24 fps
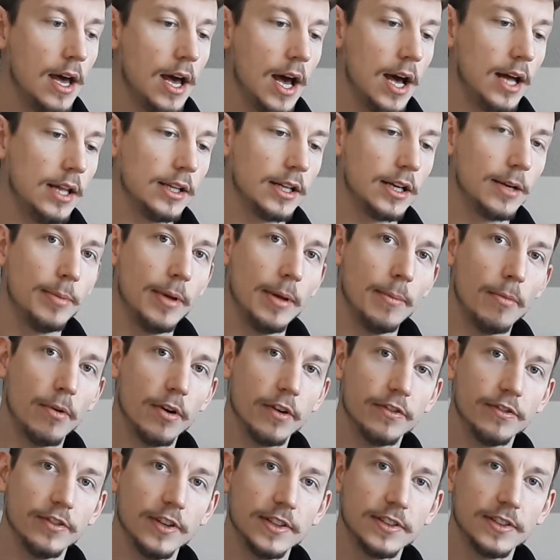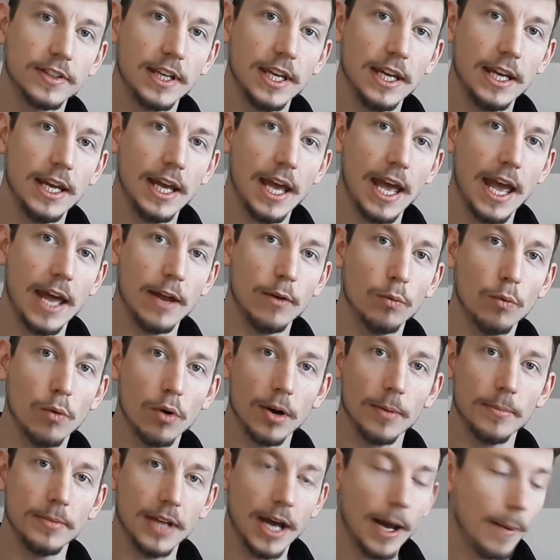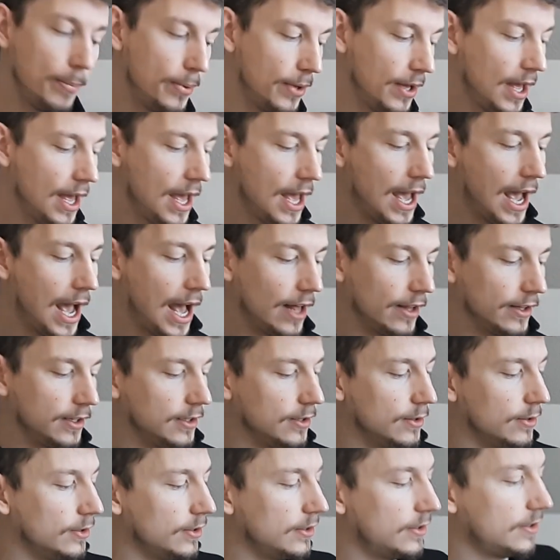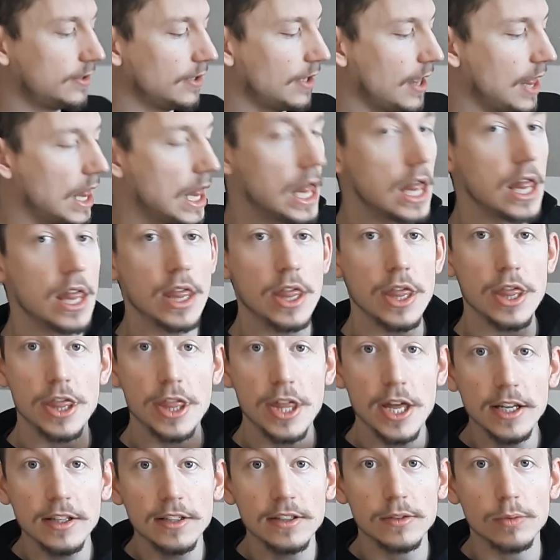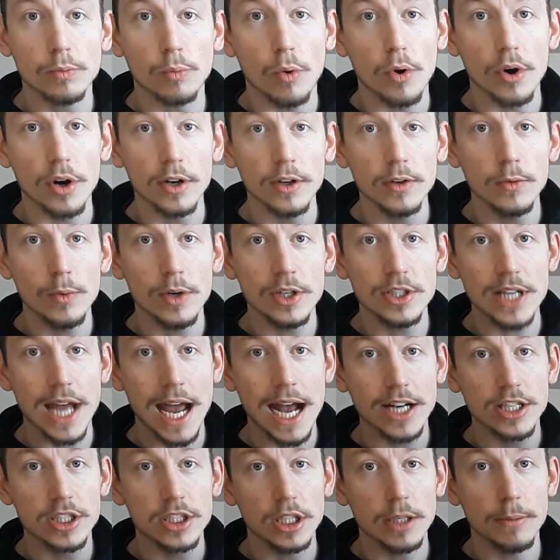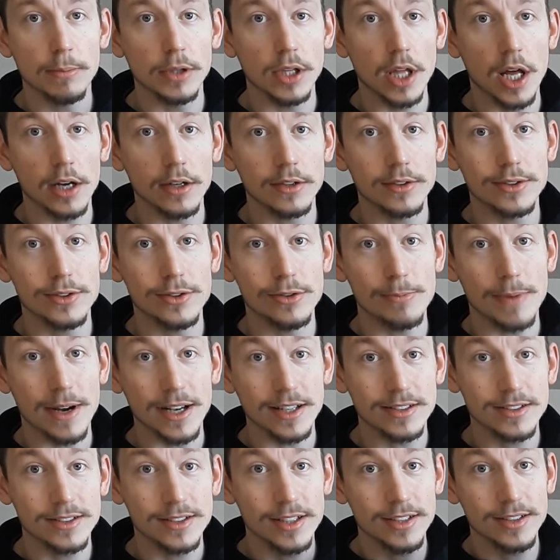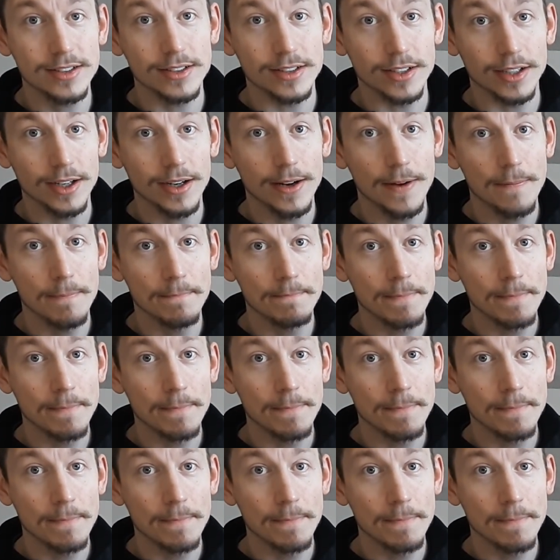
a little bit more frisky and warmed up, I'll use this Warden, which actually belongs to my sister,